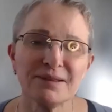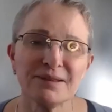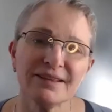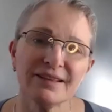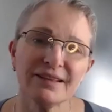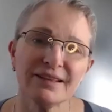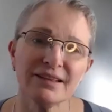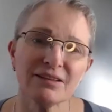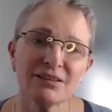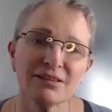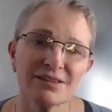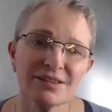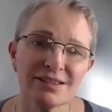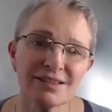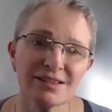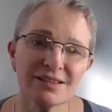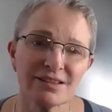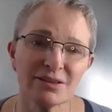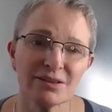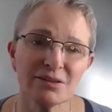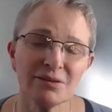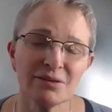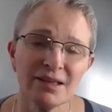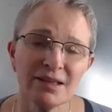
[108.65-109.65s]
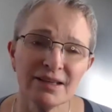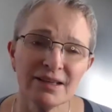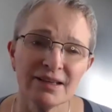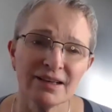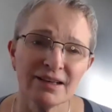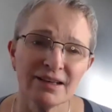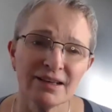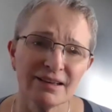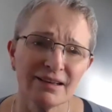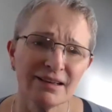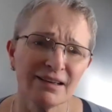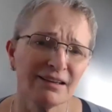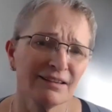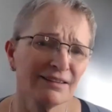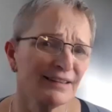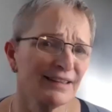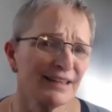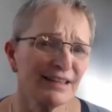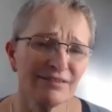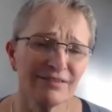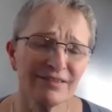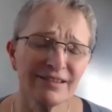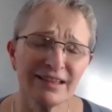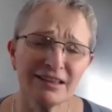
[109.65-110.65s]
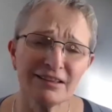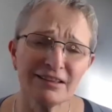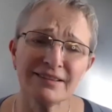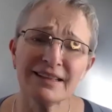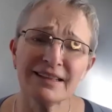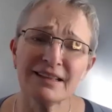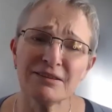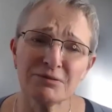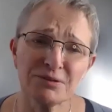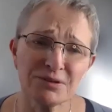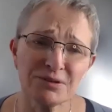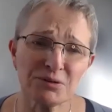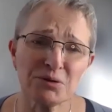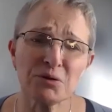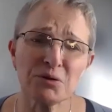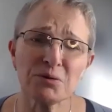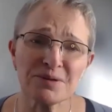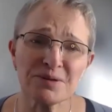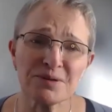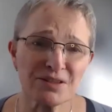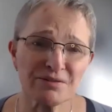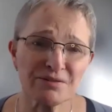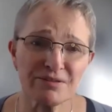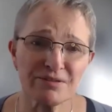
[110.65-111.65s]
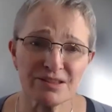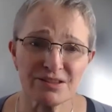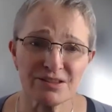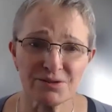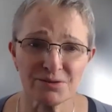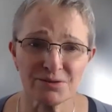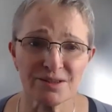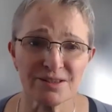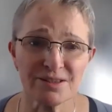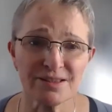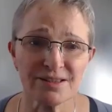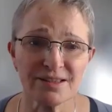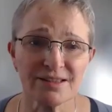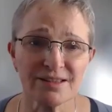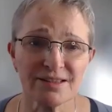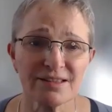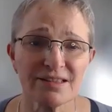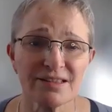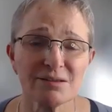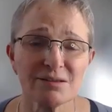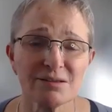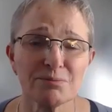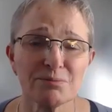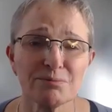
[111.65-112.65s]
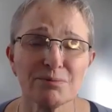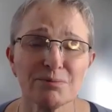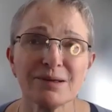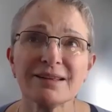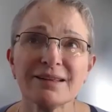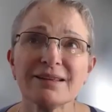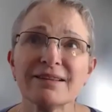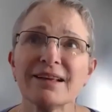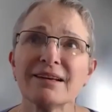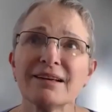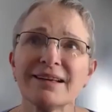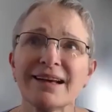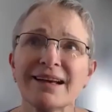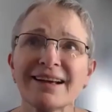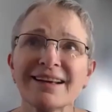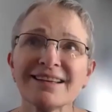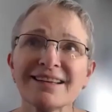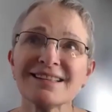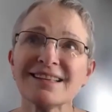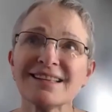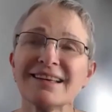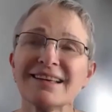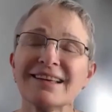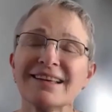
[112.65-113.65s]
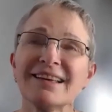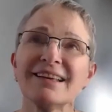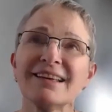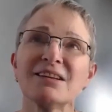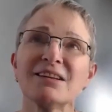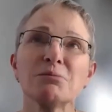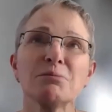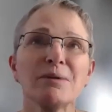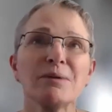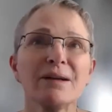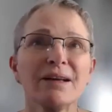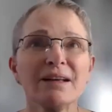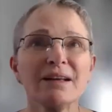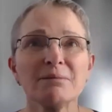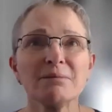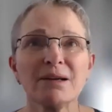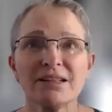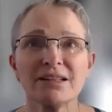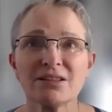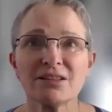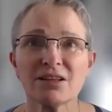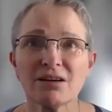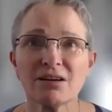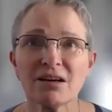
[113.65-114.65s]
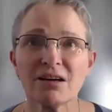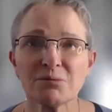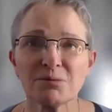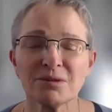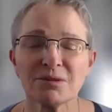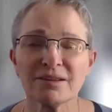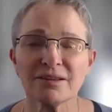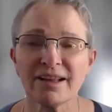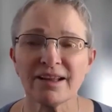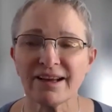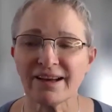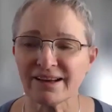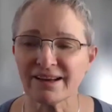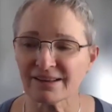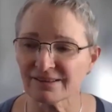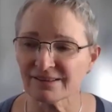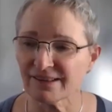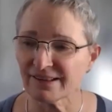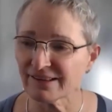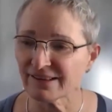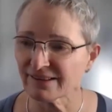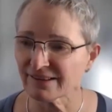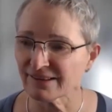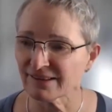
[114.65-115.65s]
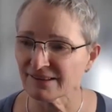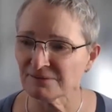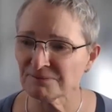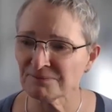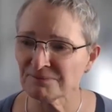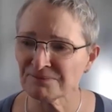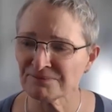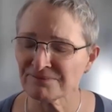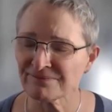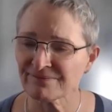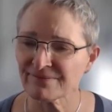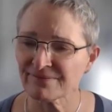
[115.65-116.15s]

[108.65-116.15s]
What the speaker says: But then also, they'll leave with a whole bunch of resources. With, I guess, in a way, my talk will act like an